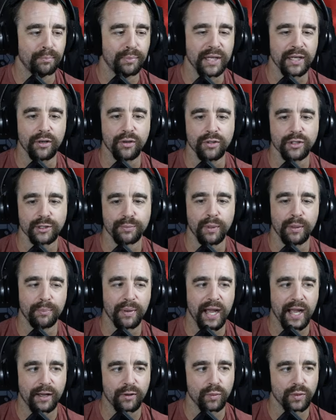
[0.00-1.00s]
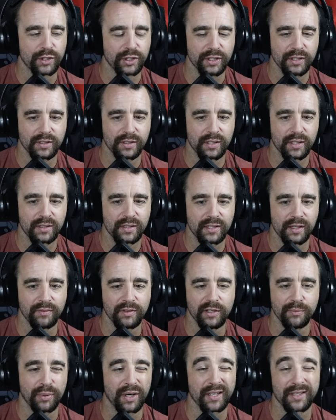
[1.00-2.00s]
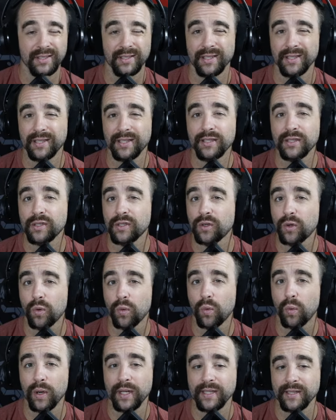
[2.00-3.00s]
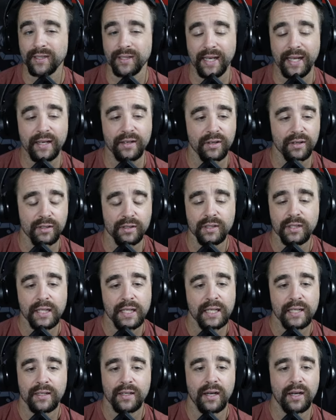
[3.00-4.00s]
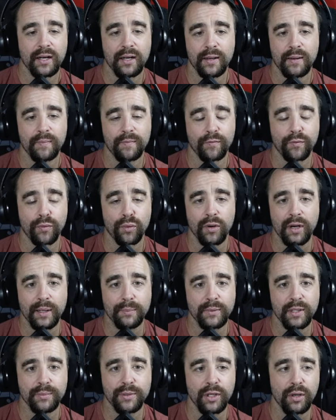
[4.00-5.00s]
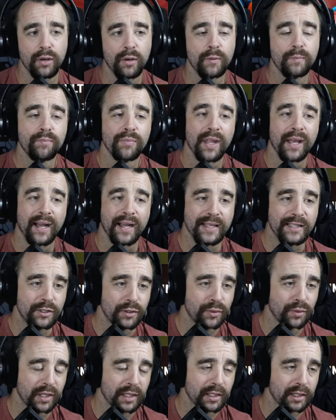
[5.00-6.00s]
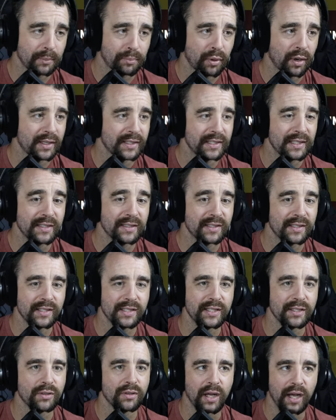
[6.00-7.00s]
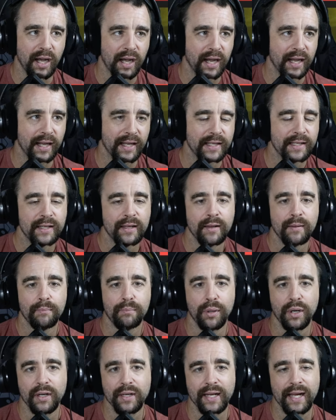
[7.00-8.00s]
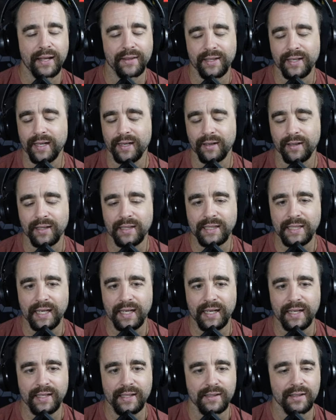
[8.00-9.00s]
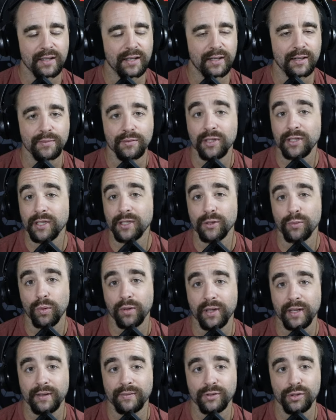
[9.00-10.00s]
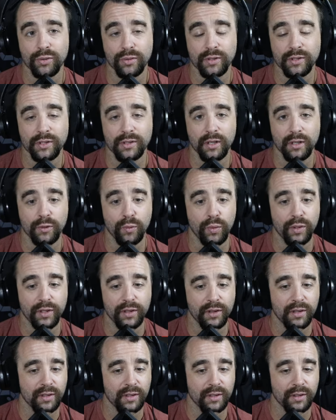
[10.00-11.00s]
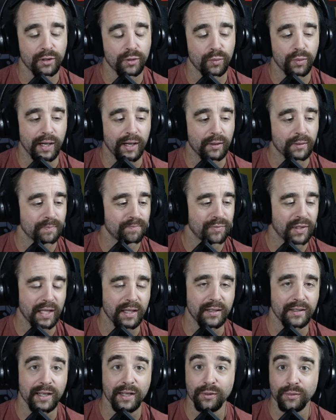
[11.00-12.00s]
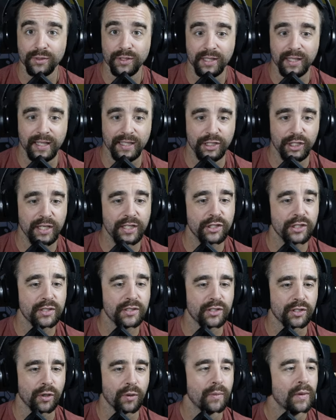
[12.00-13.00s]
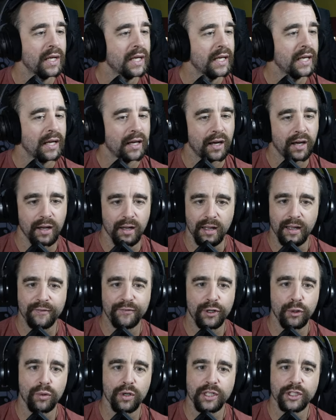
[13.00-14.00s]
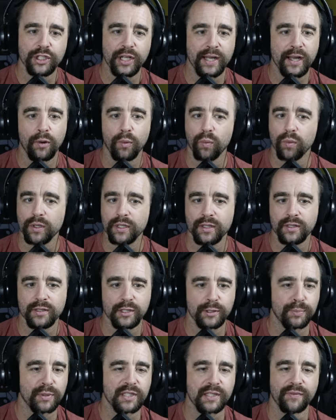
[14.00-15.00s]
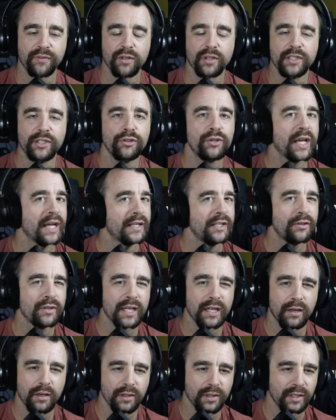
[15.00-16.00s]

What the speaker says: ultimate pack, which is $70. This is quite standard for MWO. I do think the pricing is still high, but at the end of the day, this is what they've sort of stuck with throughout, and I don't see that changing. So if you want to check out what specifically you get all the